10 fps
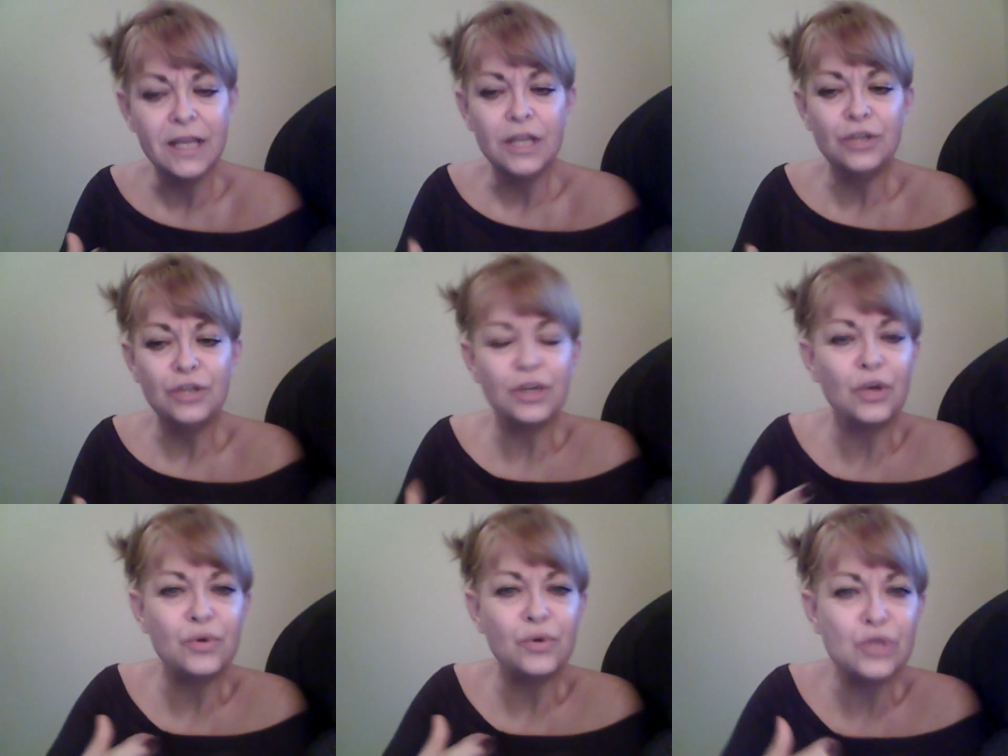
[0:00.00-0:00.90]
You could
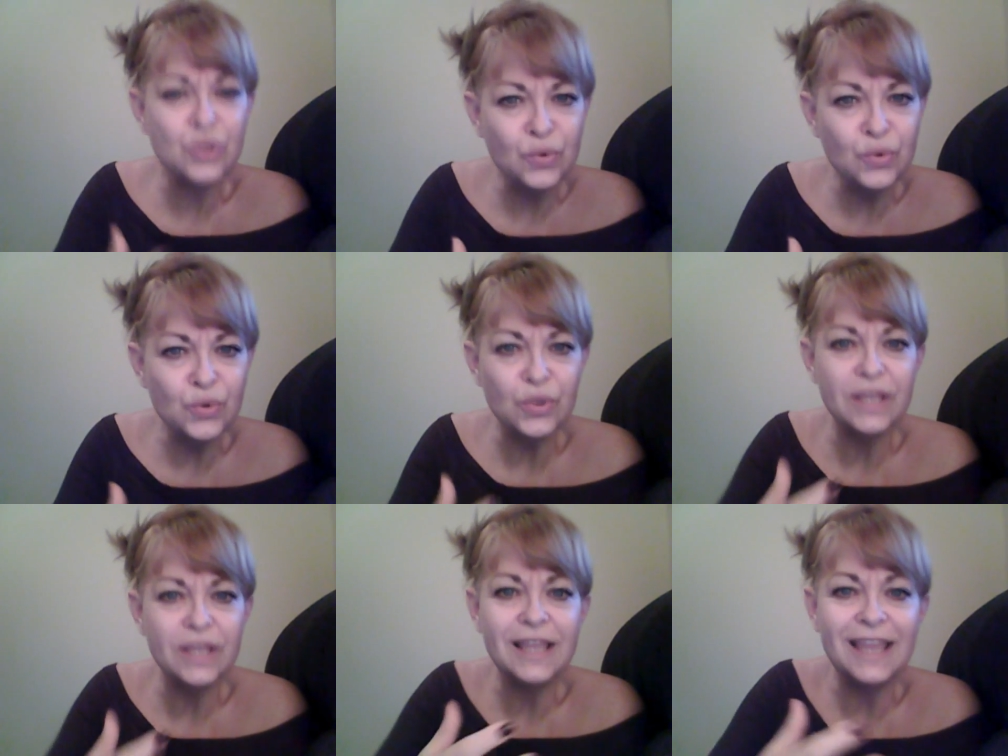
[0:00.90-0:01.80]
go to school
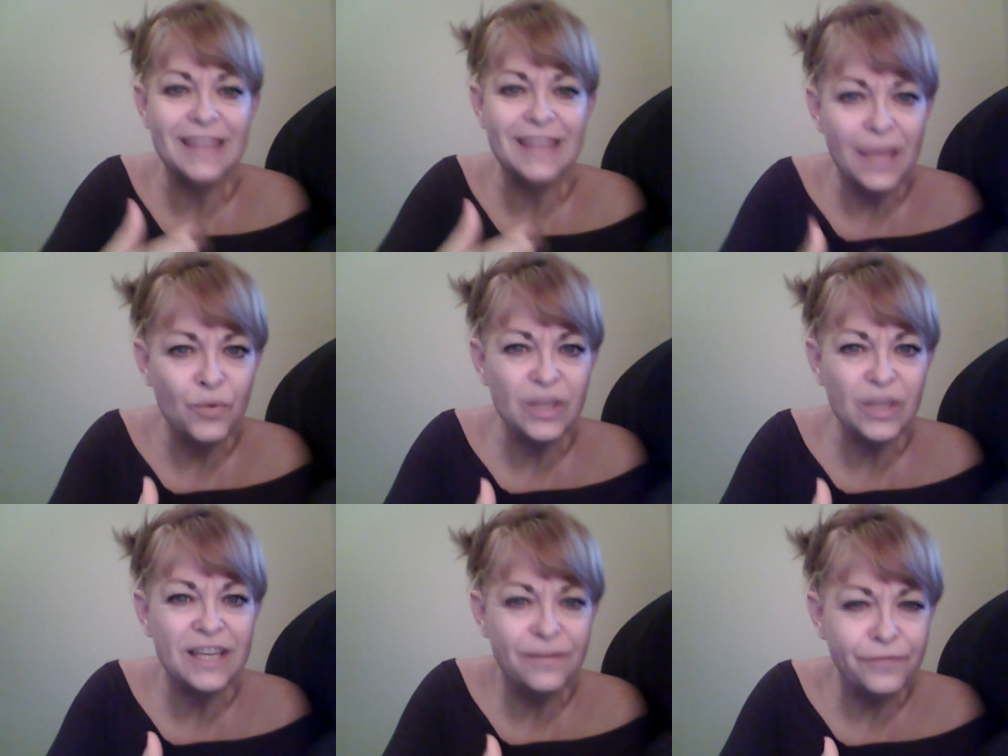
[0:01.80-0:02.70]
and, and they will
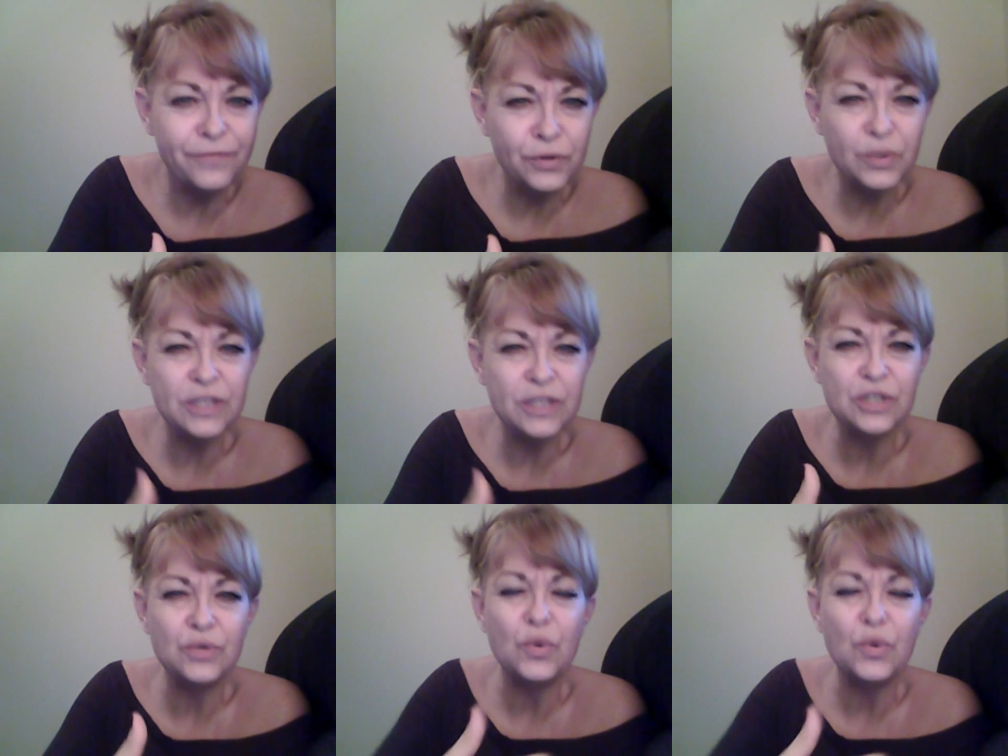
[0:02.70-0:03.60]
influence
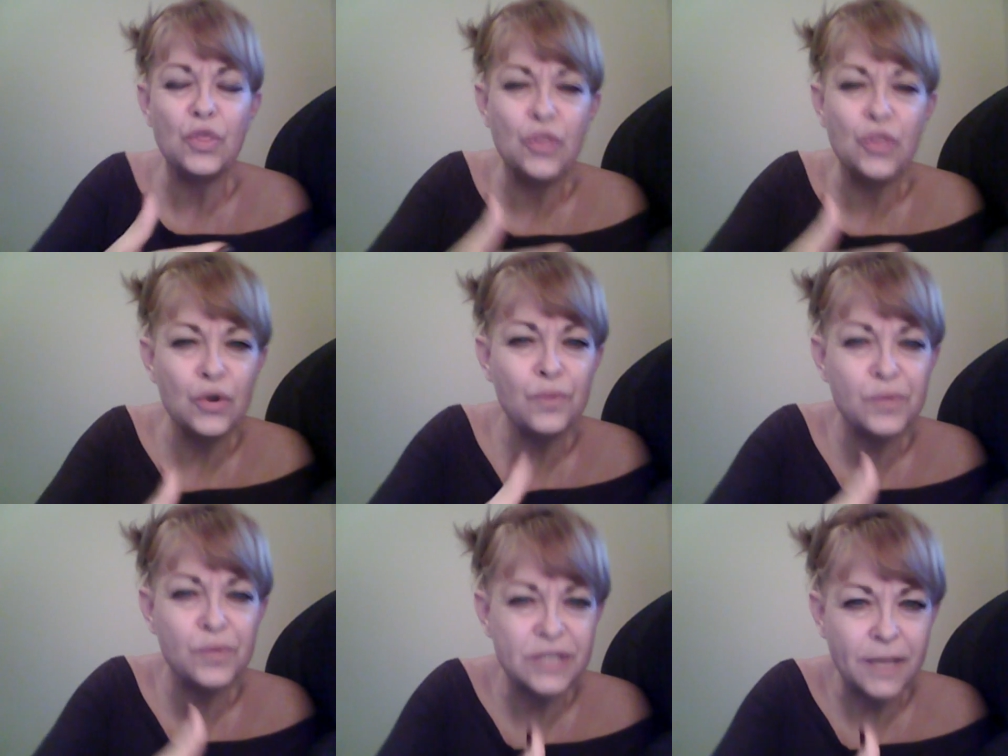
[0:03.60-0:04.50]
you, their
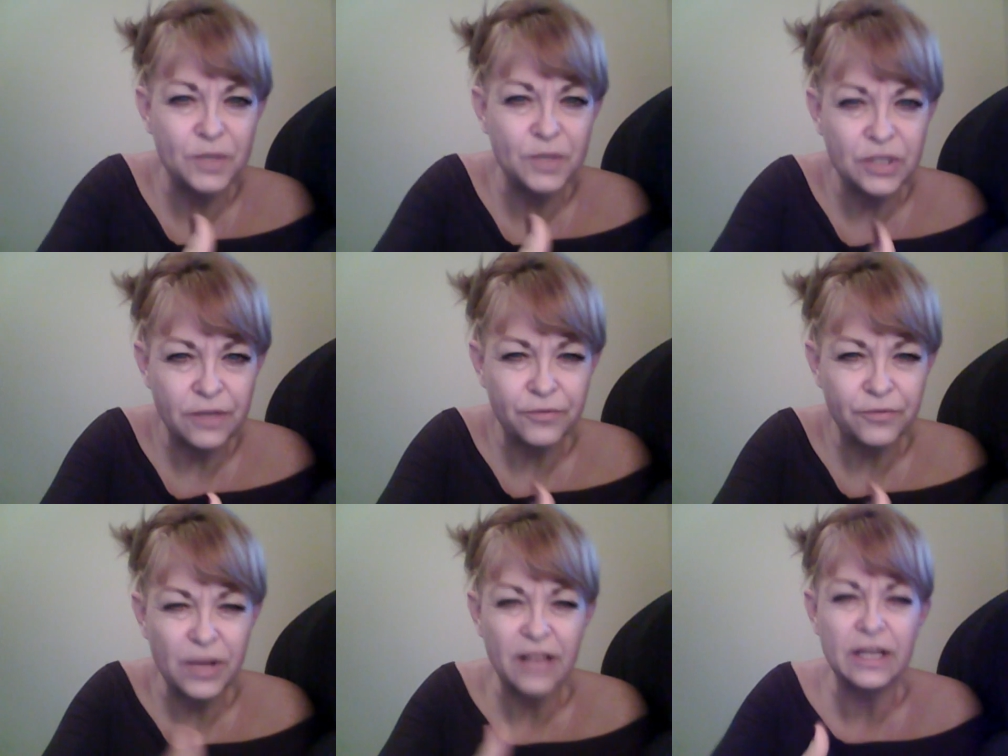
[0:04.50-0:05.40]
perception of
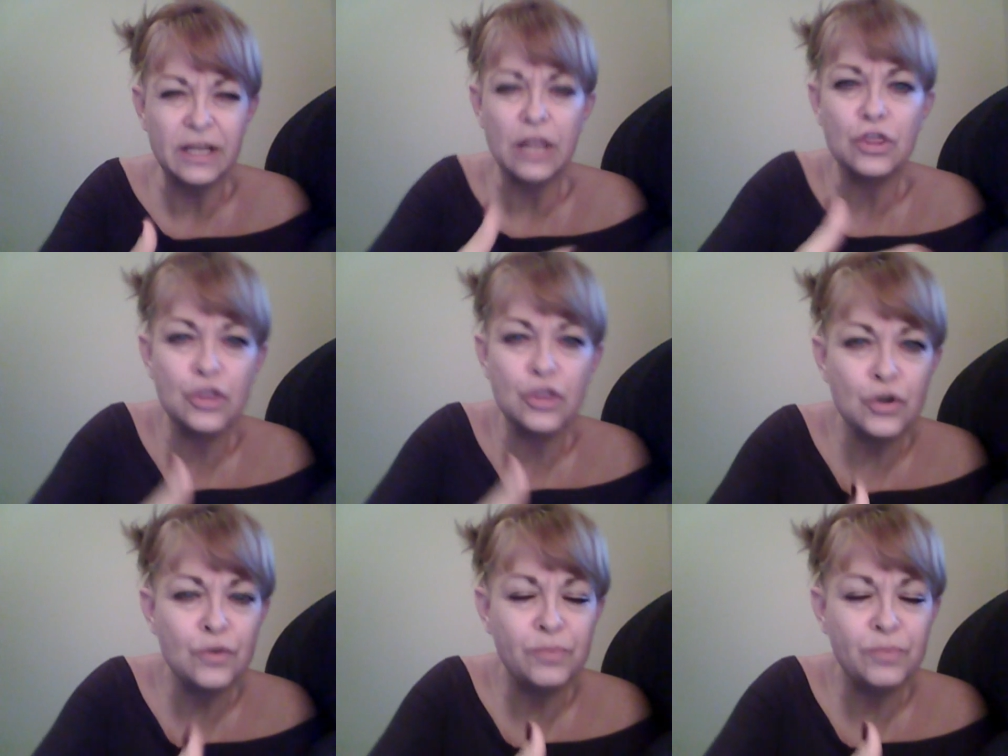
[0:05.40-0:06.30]
reality,
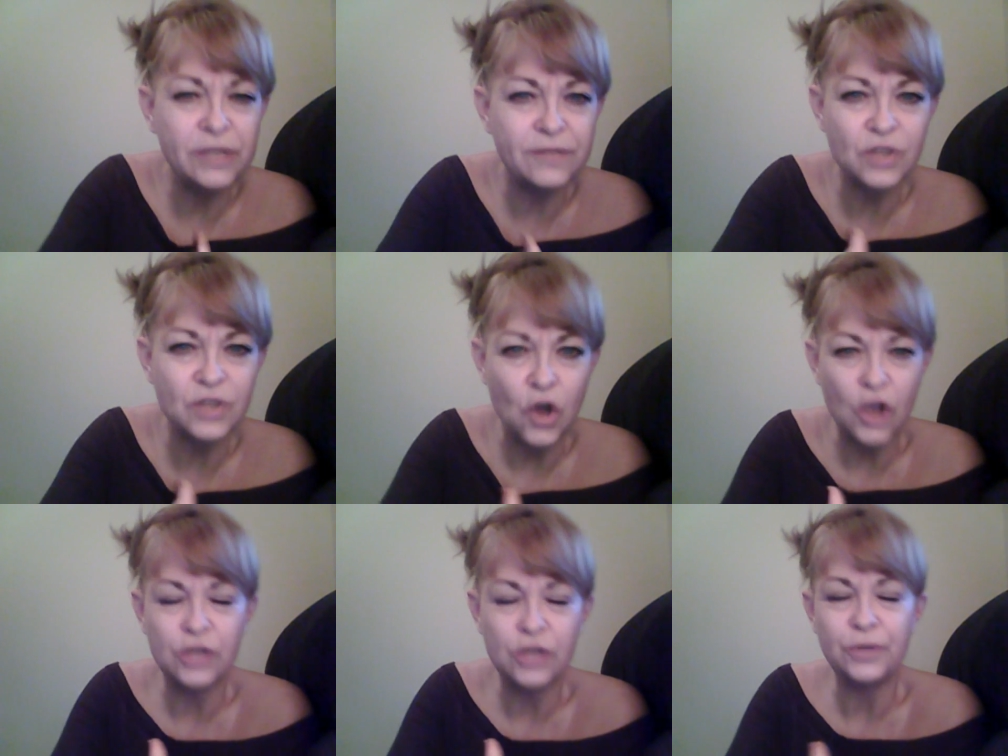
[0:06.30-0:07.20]
their beliefs
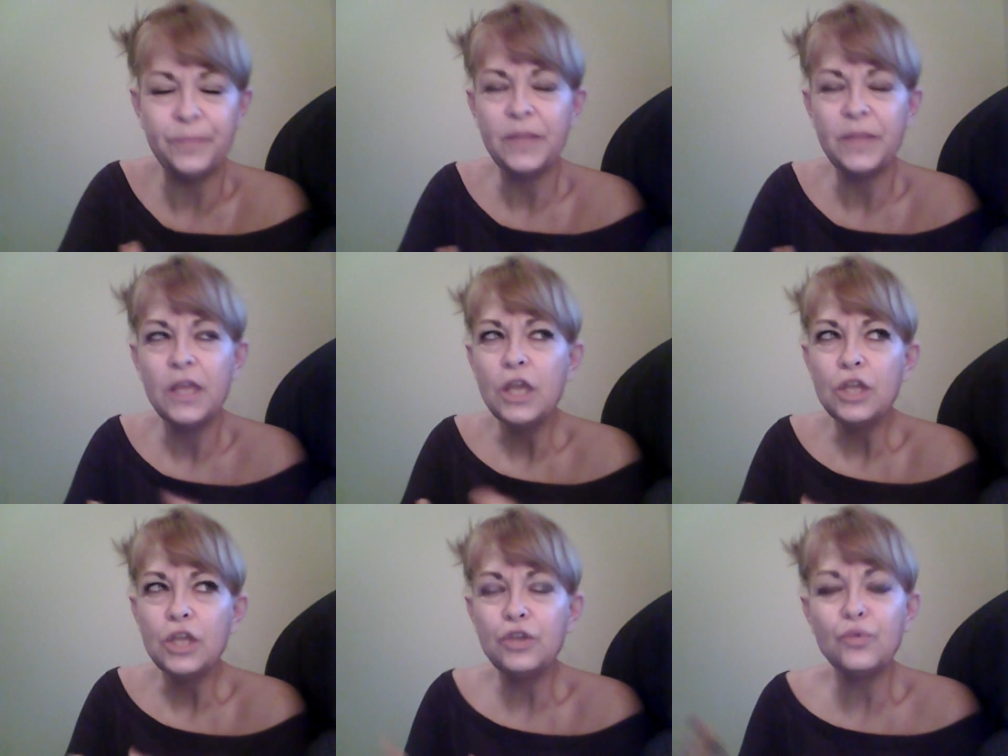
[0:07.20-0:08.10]
on you.
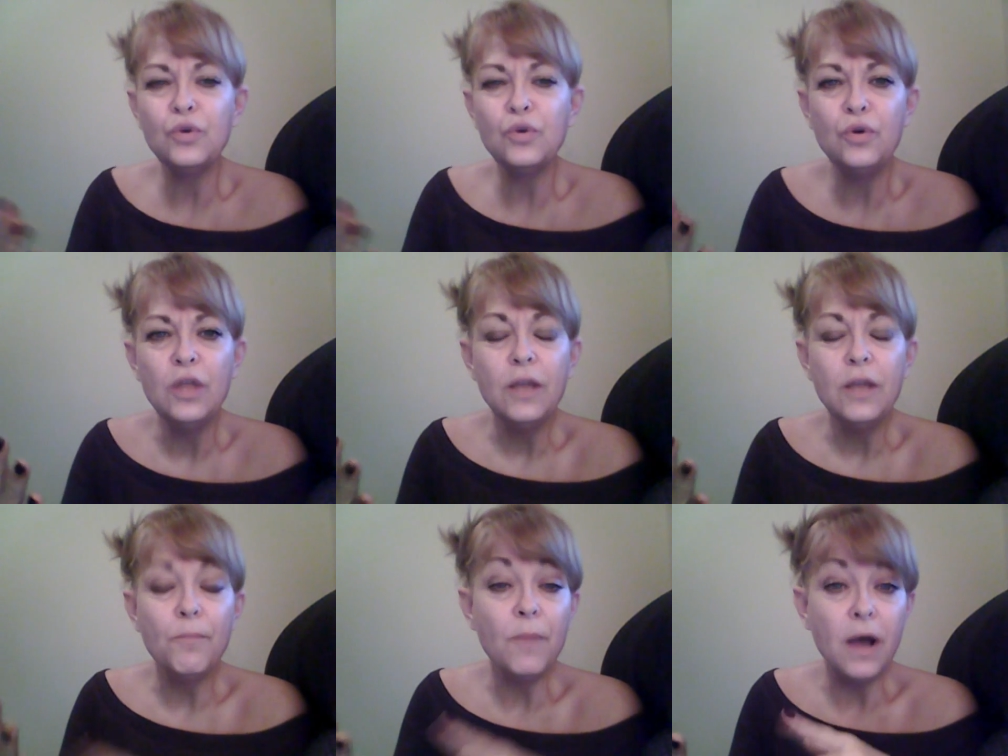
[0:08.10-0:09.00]
You will
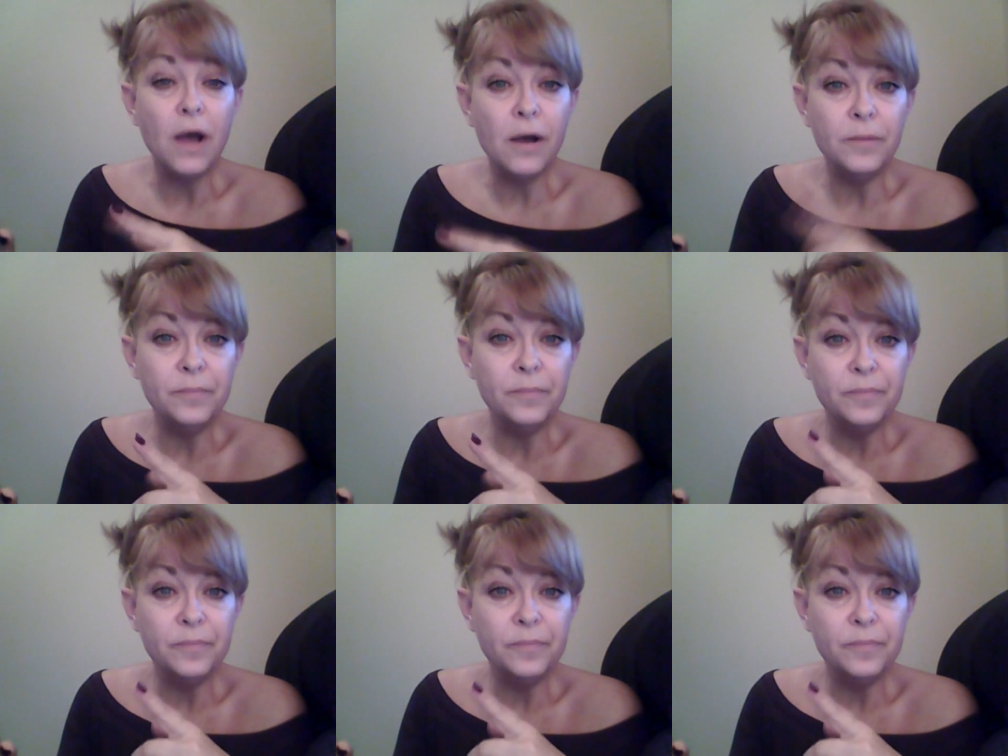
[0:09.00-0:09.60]
um,